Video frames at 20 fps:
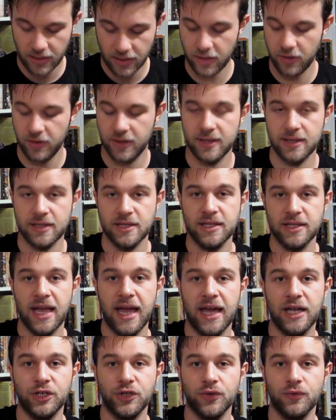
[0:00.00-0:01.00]
Here is
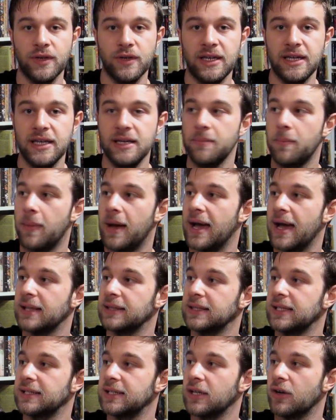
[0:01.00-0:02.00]
Tangerine by
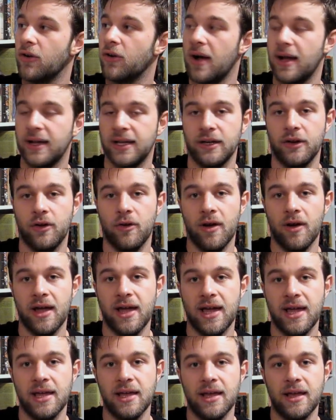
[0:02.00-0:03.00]
Linda Crockett
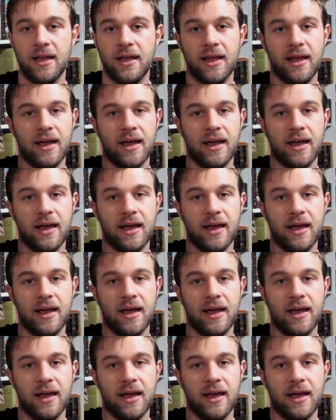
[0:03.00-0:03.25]
Gray.